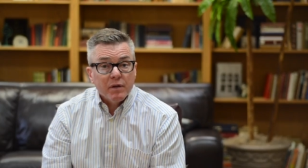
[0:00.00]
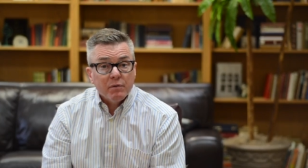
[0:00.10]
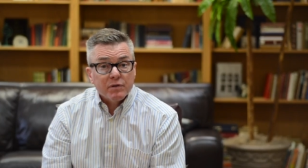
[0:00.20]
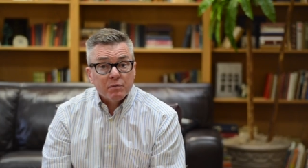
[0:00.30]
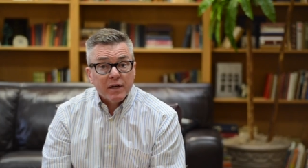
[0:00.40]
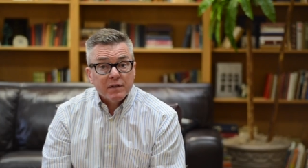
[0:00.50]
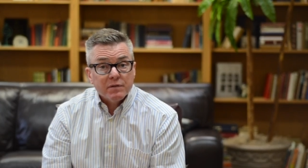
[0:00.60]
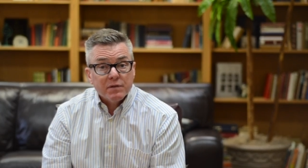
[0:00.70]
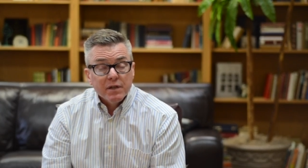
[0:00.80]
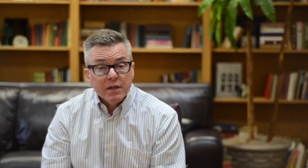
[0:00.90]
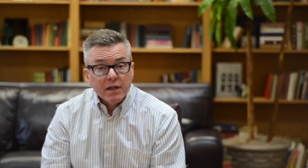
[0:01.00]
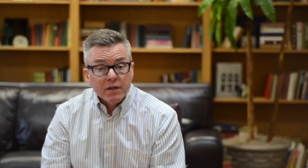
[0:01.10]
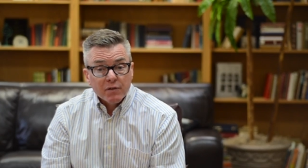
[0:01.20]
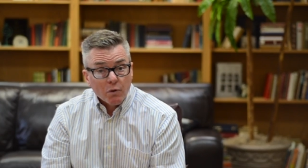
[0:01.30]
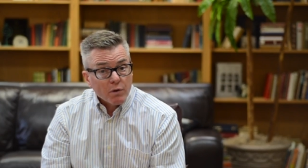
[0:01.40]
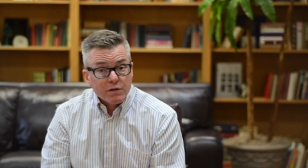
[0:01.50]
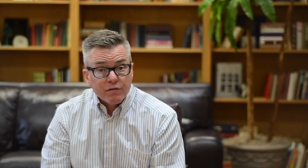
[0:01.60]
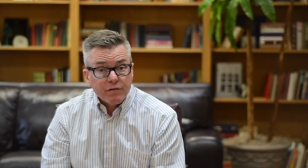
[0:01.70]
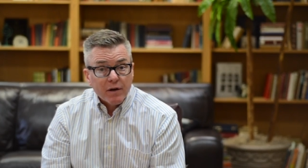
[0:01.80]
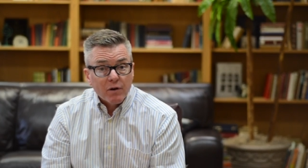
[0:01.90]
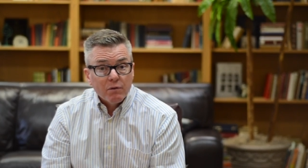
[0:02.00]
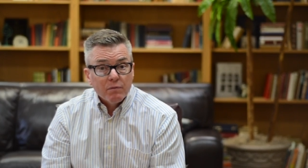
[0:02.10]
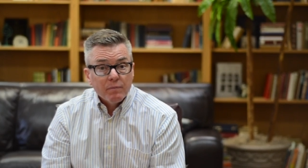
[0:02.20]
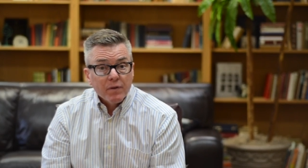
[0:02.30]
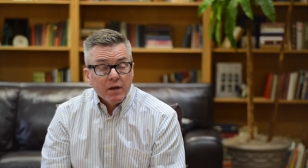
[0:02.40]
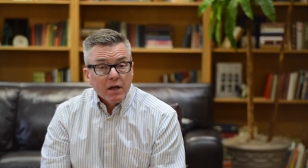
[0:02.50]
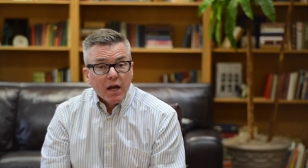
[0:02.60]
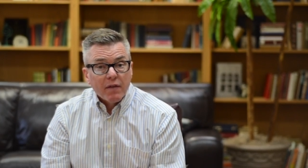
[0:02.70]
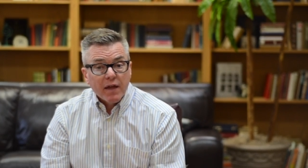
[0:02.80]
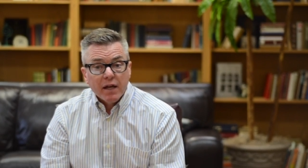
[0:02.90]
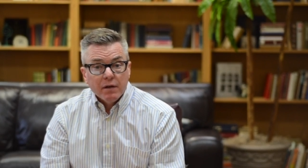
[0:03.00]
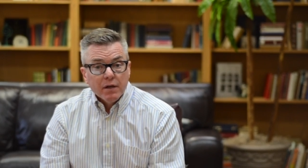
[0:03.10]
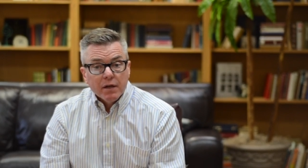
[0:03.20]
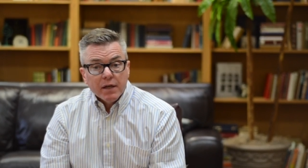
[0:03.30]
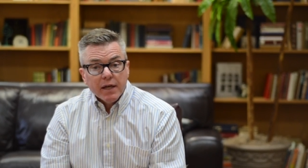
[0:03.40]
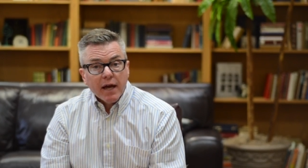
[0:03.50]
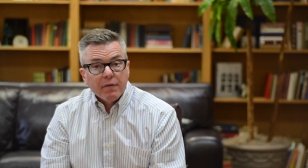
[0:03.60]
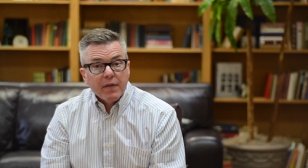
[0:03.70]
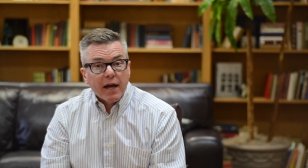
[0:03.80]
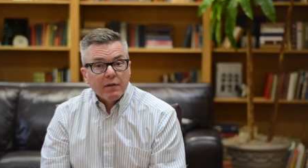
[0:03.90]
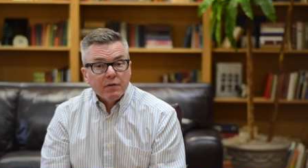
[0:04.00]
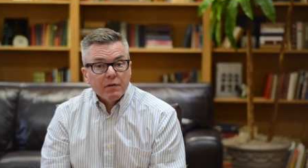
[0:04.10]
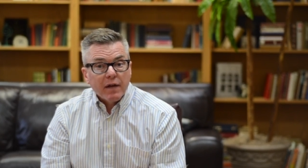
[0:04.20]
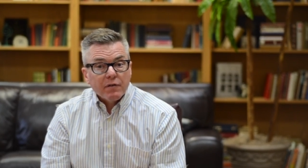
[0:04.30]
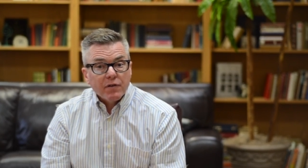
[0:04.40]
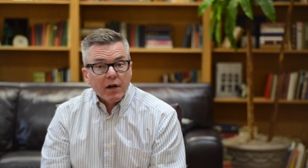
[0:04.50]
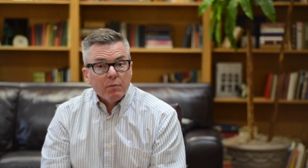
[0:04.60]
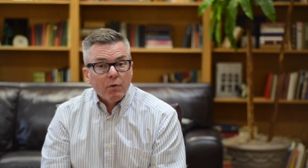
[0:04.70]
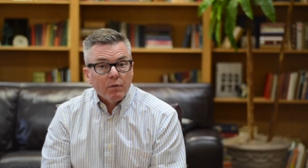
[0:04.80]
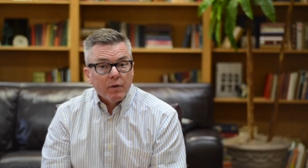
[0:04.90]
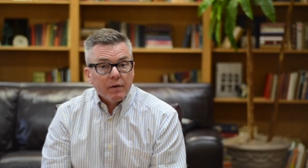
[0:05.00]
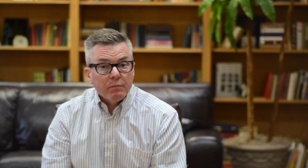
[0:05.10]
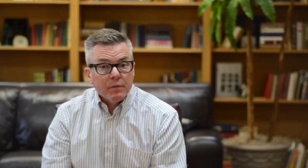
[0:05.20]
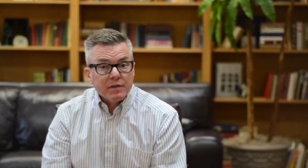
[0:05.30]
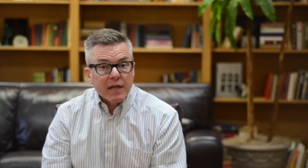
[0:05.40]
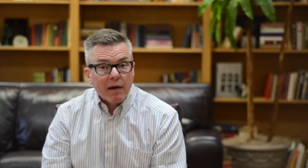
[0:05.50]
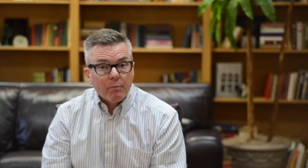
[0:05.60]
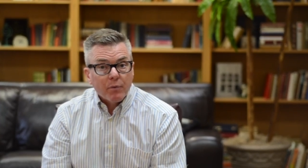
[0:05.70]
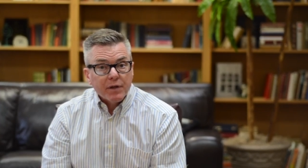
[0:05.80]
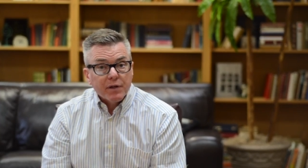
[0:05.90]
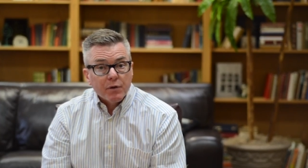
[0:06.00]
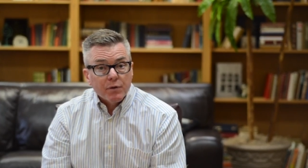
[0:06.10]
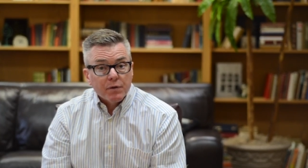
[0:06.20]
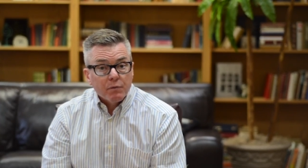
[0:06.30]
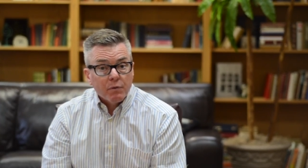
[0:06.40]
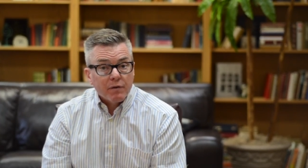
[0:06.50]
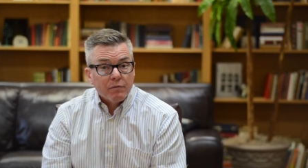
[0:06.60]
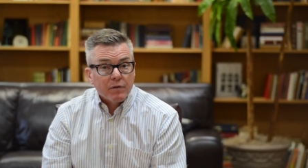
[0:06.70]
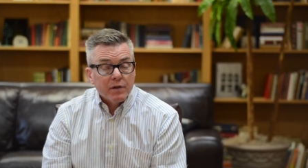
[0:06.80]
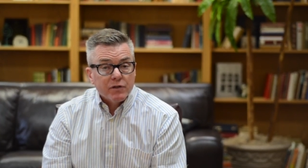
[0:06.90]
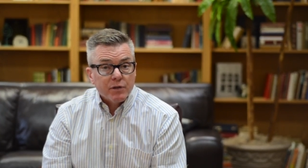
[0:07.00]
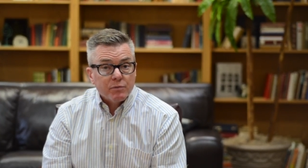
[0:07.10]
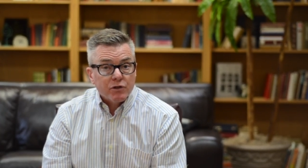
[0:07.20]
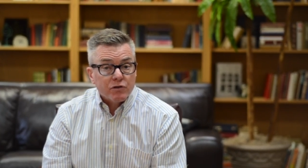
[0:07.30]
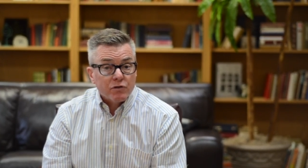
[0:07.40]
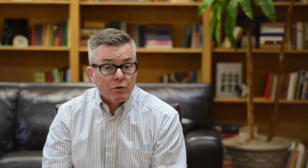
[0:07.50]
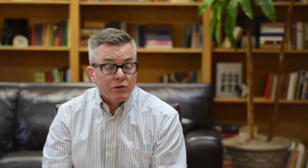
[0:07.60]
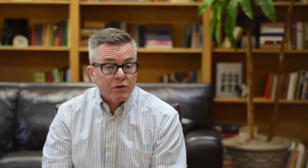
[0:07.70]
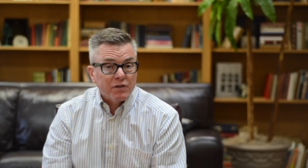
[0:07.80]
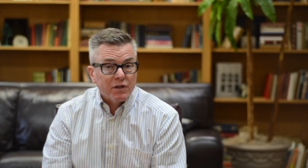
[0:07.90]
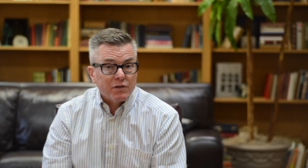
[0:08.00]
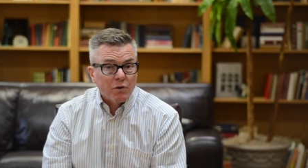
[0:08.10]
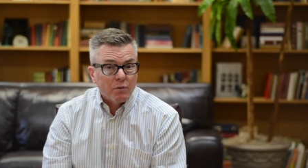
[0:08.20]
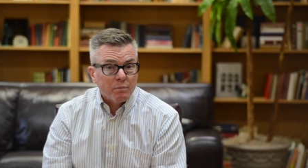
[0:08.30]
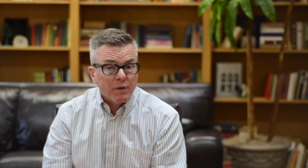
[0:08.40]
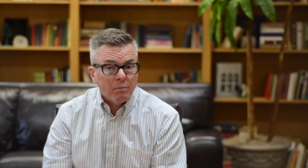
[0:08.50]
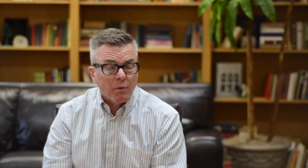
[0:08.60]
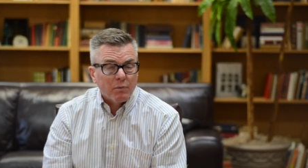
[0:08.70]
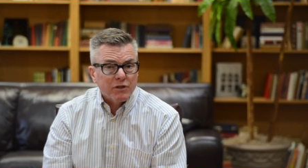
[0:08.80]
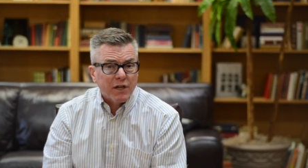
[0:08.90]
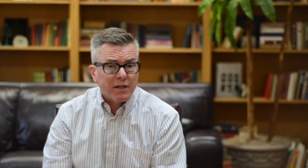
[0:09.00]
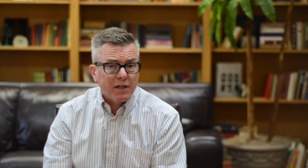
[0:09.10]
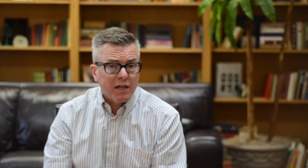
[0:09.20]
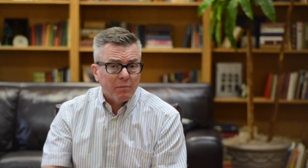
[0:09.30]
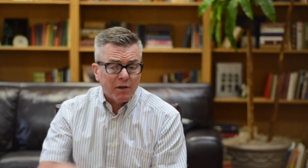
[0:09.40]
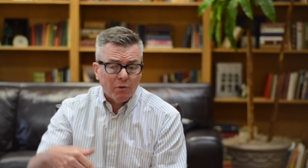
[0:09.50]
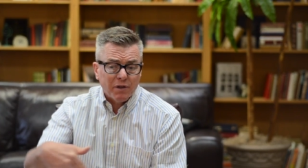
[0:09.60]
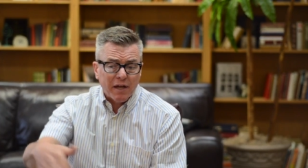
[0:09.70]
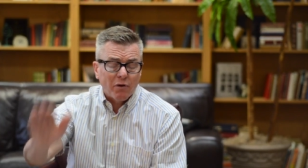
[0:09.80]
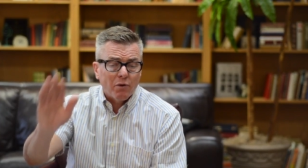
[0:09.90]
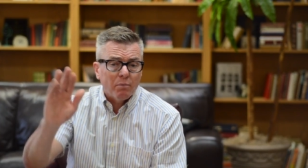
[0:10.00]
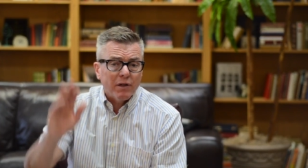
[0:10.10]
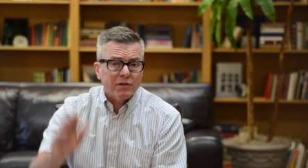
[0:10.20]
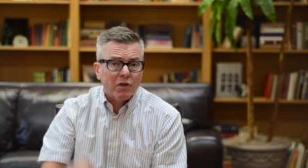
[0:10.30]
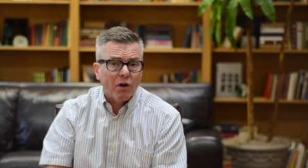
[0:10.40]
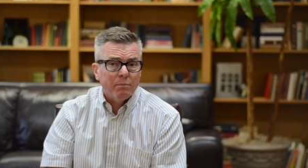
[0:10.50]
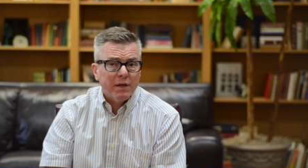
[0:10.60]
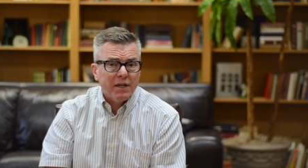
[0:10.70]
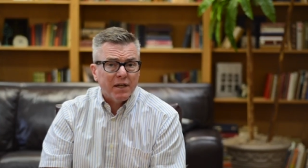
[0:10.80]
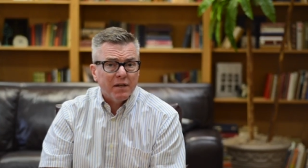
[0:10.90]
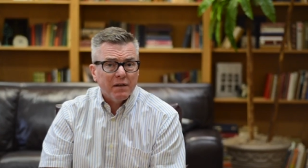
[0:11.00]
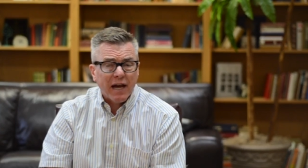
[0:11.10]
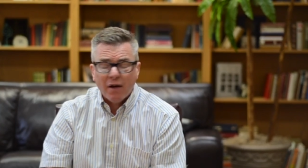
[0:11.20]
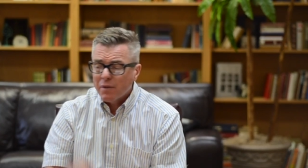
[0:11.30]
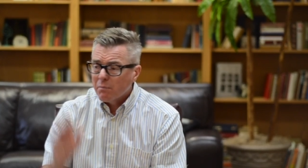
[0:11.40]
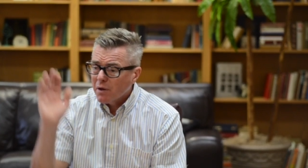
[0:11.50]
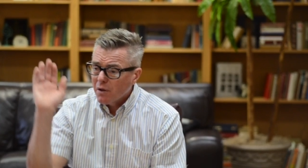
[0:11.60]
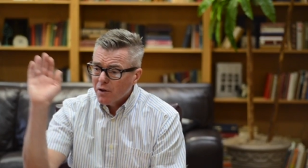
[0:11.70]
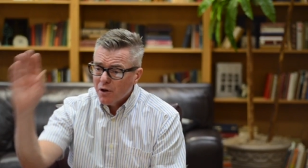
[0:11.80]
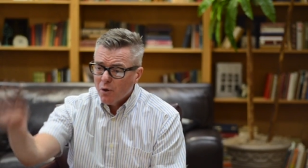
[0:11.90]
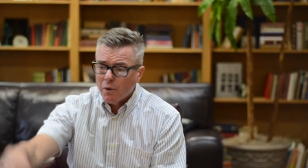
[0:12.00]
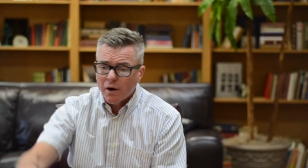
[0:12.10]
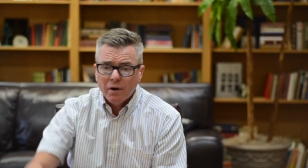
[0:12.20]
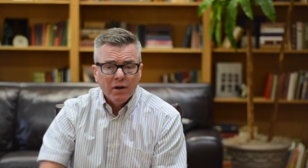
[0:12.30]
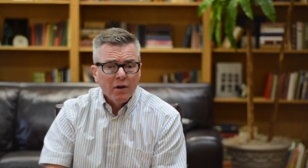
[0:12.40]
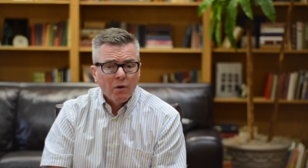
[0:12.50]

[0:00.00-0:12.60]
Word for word: he was raised in the courts of Pharaoh, and then he had that that terrible mishap where he killed one of the Egyptian soldiers, and his own people rejected him, and he went down to a place called Midian, out in the middle of nowhere,